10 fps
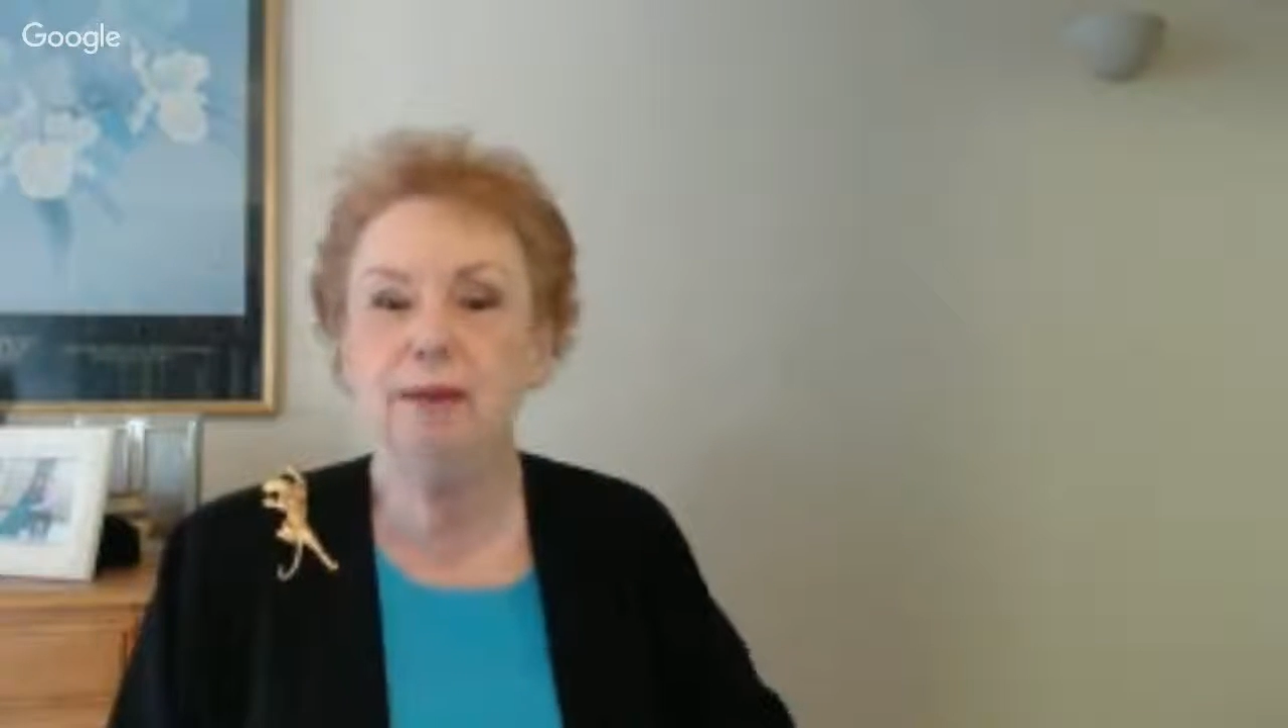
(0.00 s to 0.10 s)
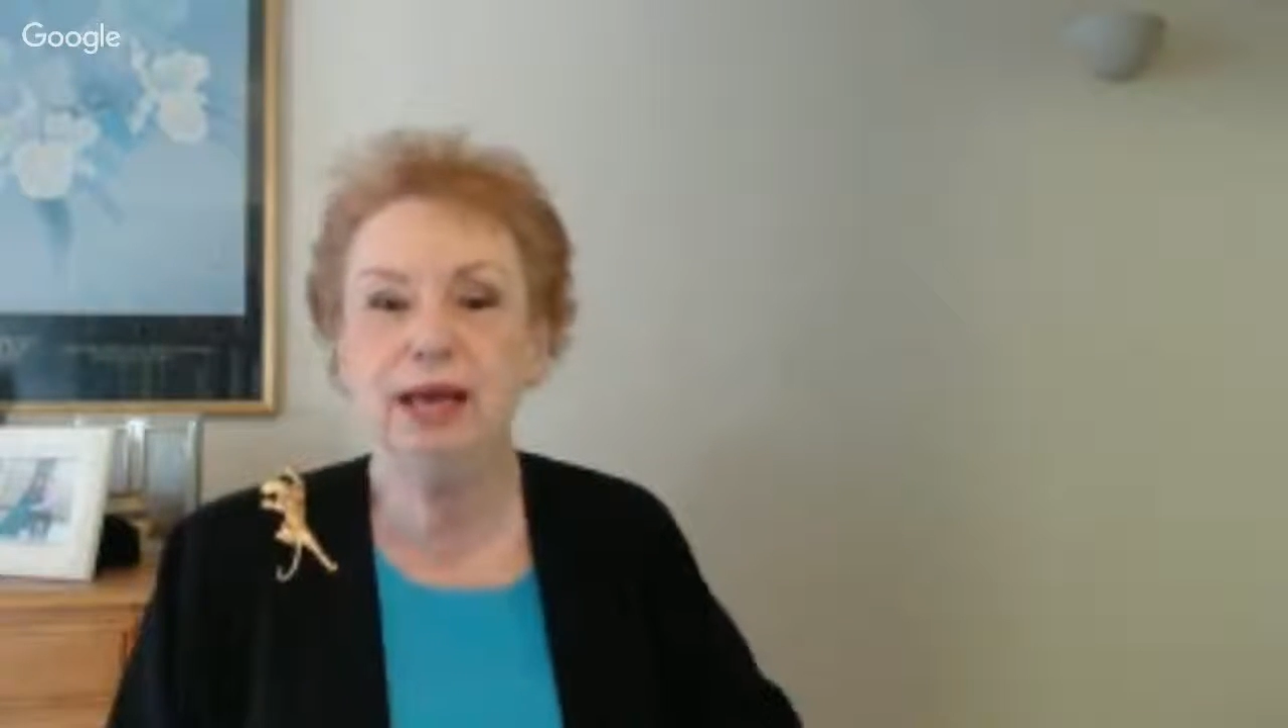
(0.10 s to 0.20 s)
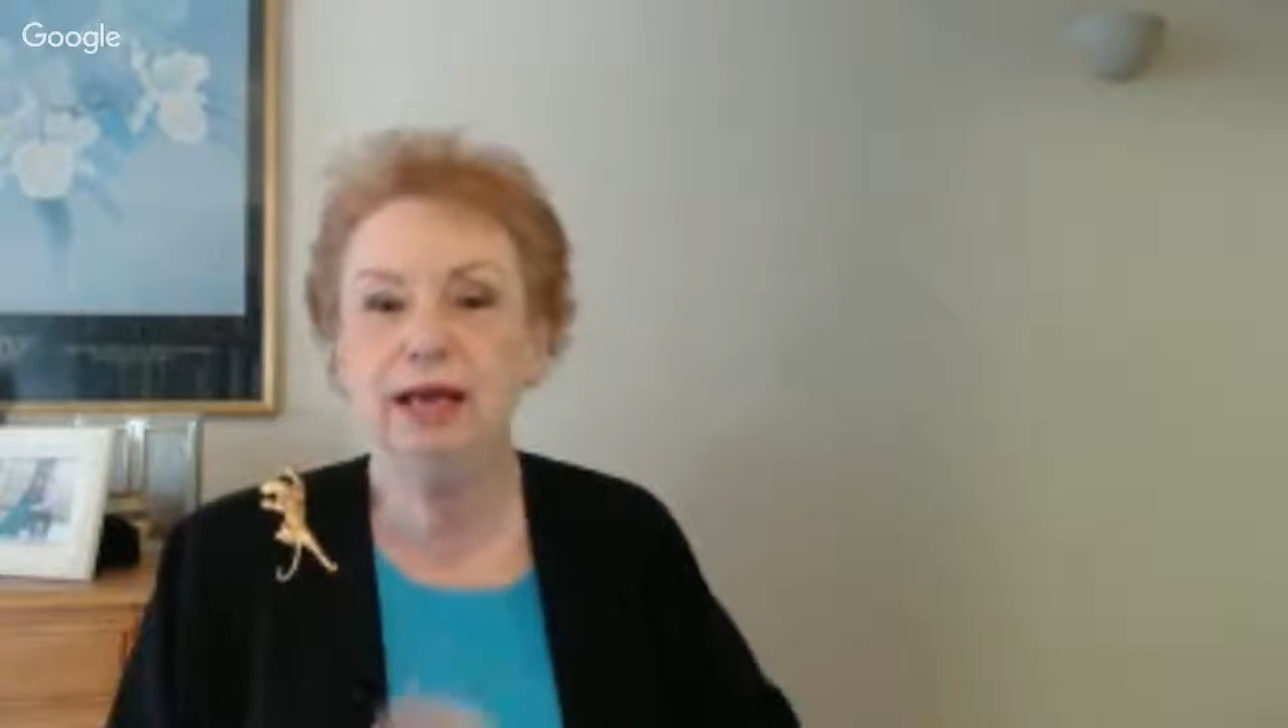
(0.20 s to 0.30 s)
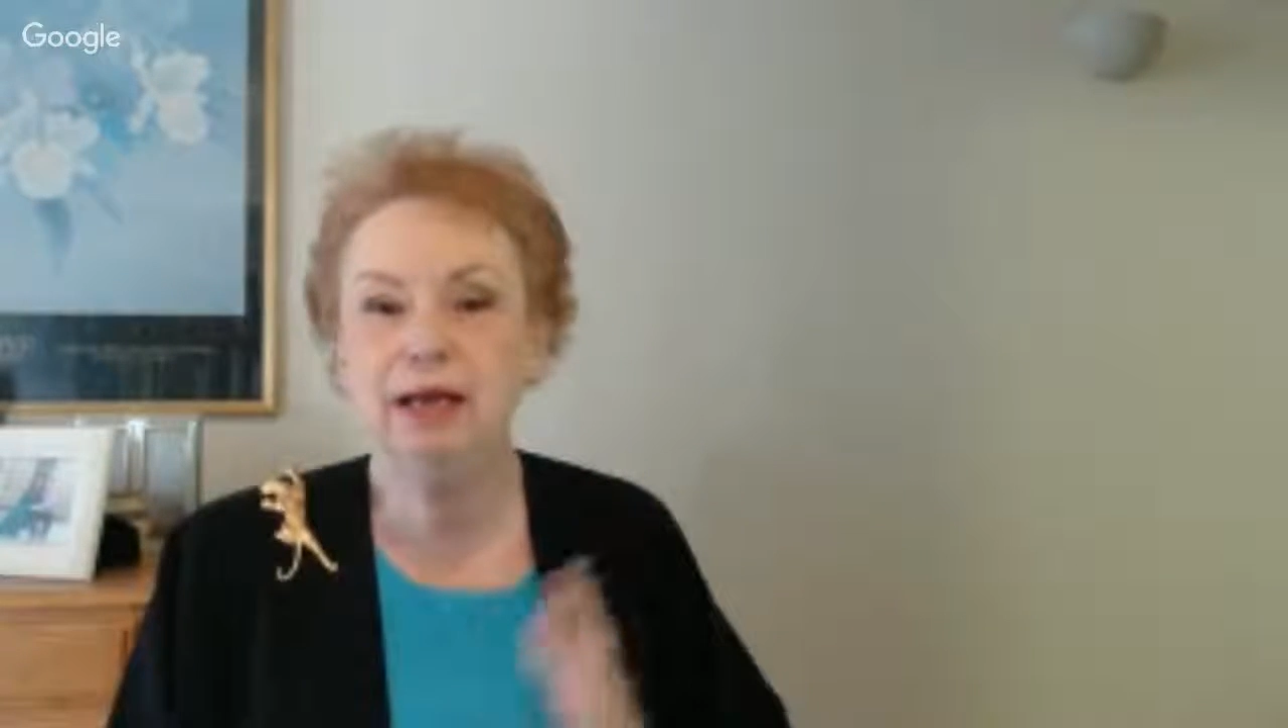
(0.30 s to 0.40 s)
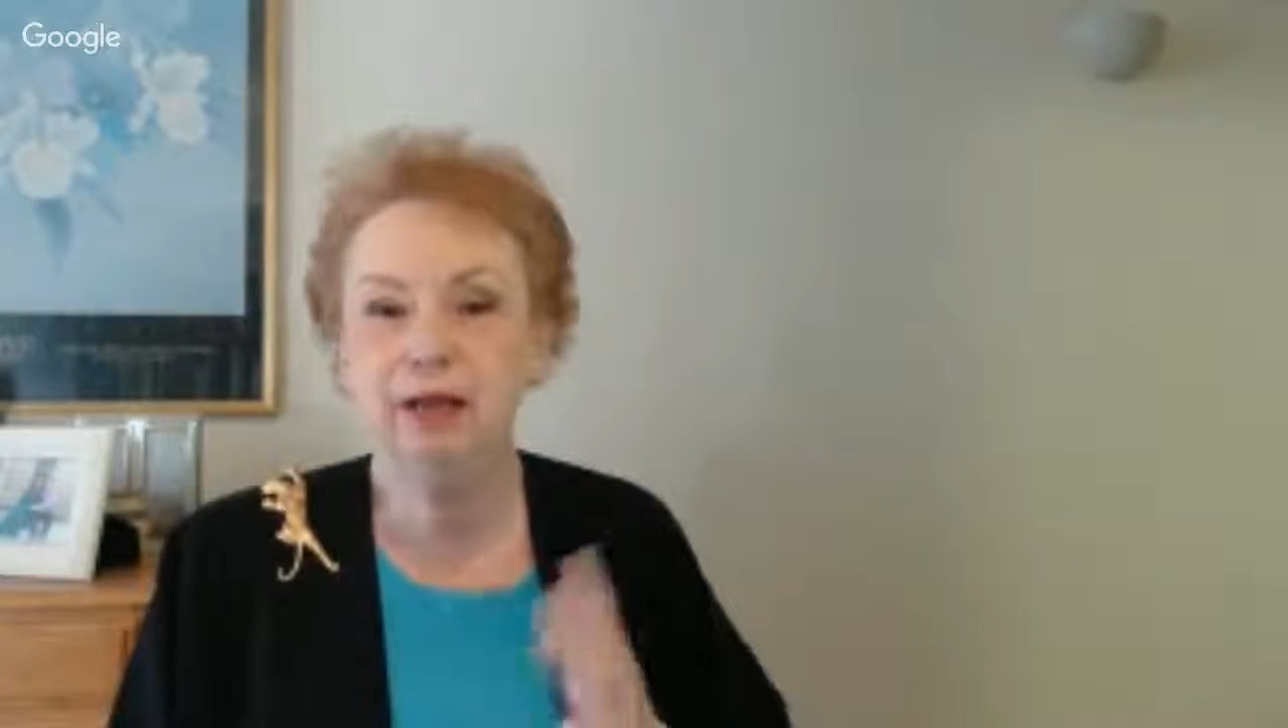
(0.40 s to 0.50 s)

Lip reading: and they come